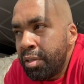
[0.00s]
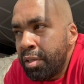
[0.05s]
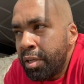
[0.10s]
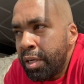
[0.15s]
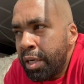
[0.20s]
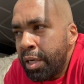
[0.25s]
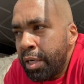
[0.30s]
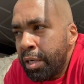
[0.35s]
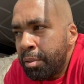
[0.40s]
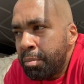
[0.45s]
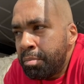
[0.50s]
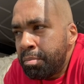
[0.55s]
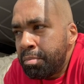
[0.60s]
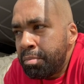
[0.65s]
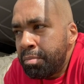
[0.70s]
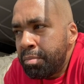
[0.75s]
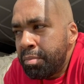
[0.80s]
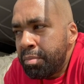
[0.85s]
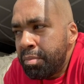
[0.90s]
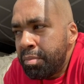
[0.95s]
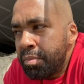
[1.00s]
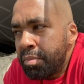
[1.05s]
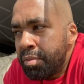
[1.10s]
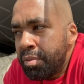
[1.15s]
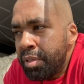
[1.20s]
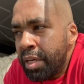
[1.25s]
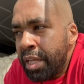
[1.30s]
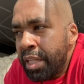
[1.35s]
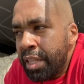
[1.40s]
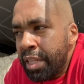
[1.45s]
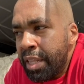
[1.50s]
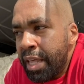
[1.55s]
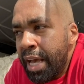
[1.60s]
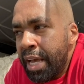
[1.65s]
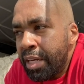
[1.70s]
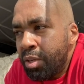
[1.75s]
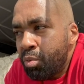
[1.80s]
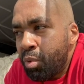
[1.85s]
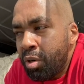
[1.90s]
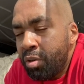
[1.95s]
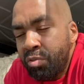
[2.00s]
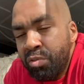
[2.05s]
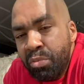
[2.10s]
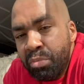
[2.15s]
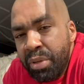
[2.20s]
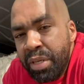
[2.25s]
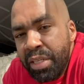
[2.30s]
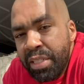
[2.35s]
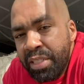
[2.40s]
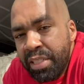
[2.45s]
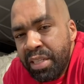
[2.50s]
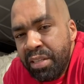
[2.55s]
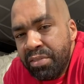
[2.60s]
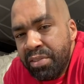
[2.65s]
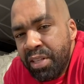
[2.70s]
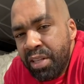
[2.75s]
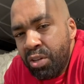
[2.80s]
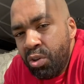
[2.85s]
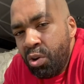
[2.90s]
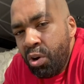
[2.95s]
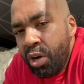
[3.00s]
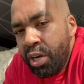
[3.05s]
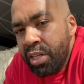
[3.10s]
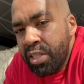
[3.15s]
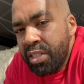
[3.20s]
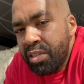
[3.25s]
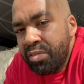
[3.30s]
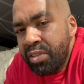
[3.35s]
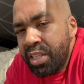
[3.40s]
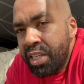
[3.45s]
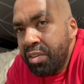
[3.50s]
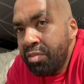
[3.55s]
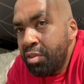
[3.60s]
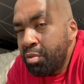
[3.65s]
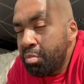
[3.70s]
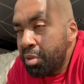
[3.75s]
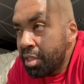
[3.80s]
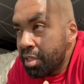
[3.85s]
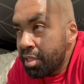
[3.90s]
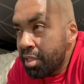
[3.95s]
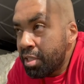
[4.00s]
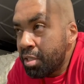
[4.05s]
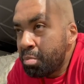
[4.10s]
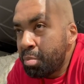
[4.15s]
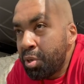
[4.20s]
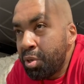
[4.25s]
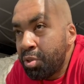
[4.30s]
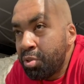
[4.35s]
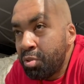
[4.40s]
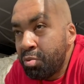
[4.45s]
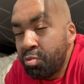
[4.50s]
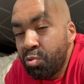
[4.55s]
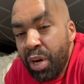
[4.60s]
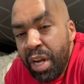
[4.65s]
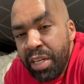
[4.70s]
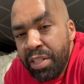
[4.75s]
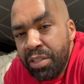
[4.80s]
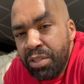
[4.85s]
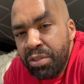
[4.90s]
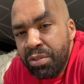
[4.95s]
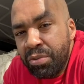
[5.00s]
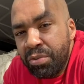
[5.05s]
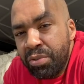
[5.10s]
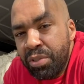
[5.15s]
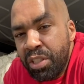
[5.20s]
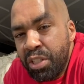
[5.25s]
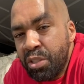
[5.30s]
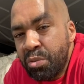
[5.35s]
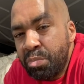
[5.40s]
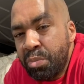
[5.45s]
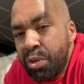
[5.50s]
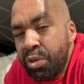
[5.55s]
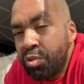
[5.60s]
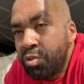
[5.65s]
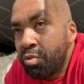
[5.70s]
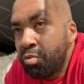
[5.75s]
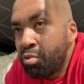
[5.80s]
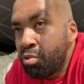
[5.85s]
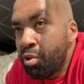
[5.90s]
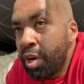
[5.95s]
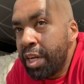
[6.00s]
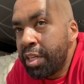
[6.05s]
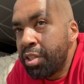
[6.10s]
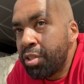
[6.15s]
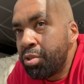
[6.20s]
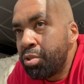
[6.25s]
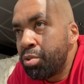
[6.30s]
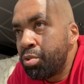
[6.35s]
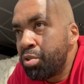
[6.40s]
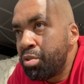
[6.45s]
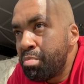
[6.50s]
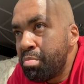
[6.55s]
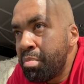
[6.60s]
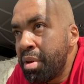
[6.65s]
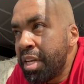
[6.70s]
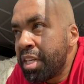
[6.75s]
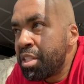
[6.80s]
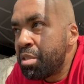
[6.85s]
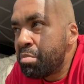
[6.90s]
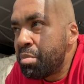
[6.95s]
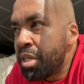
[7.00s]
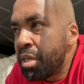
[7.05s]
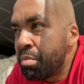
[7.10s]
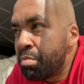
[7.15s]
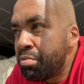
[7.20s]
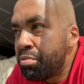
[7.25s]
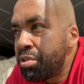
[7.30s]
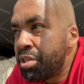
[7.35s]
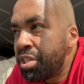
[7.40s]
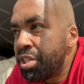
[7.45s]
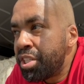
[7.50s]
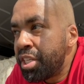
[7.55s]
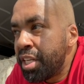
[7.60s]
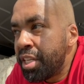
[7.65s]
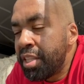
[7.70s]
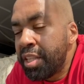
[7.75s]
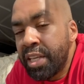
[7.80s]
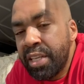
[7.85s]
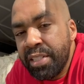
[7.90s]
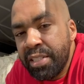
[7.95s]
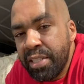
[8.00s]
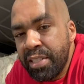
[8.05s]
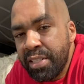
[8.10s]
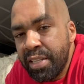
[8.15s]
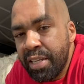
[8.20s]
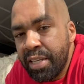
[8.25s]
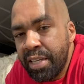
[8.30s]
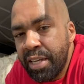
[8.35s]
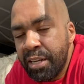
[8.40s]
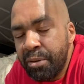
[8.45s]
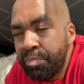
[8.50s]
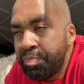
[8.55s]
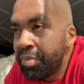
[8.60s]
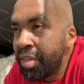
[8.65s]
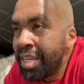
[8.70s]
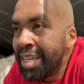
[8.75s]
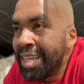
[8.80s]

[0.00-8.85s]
And that one of the biggest gifts that God has ever given me is the spirit of gratitude. The spirit of gratitude makes me appreciate things as they come.